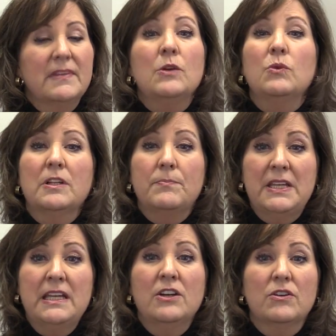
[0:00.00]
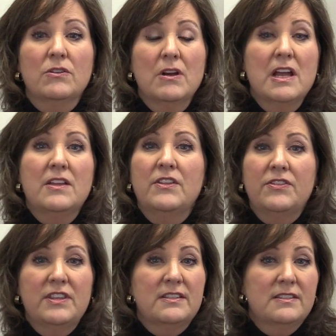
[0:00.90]
It will appear
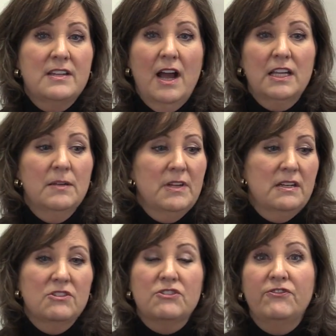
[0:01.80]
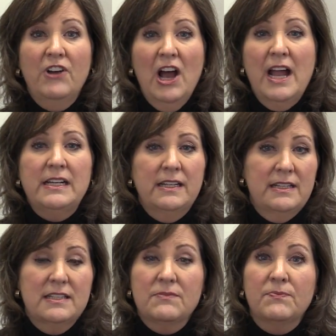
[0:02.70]
that this document is fine and
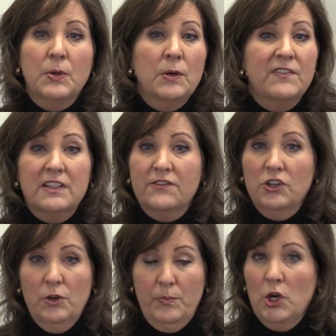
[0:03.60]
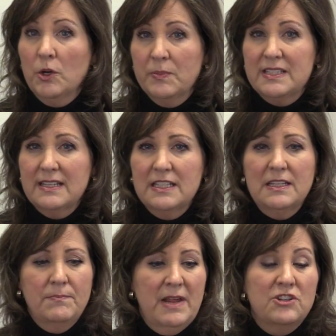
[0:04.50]
it's perfect for your purposes.
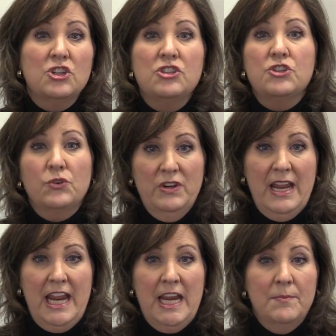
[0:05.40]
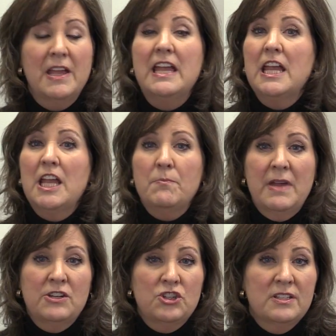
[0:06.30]
It mentions your name, it
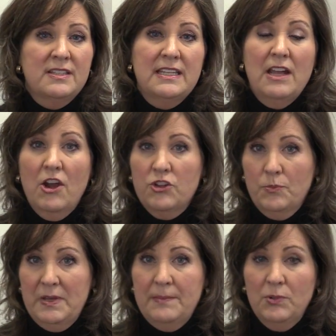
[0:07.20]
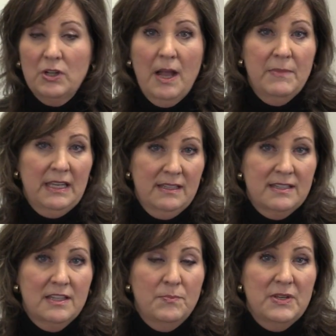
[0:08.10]
mentions the other people coming
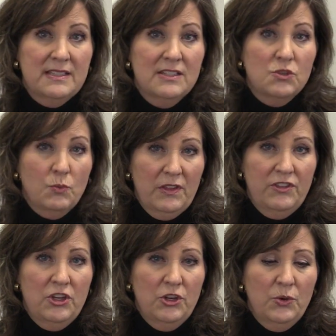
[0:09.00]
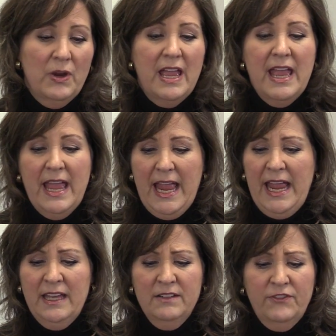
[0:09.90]
into the business with you,
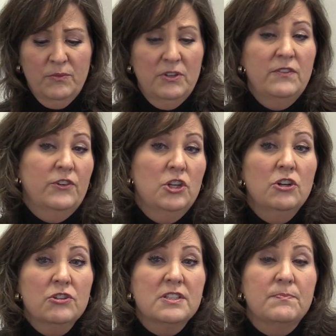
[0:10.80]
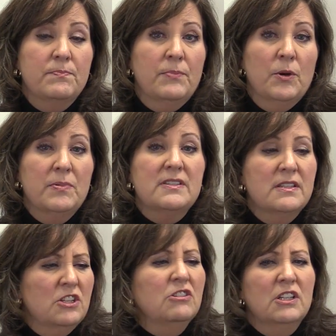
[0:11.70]
and for your
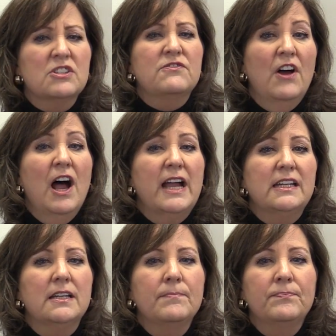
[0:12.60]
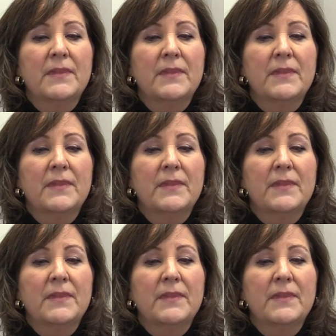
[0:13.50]
purposes it looks fine.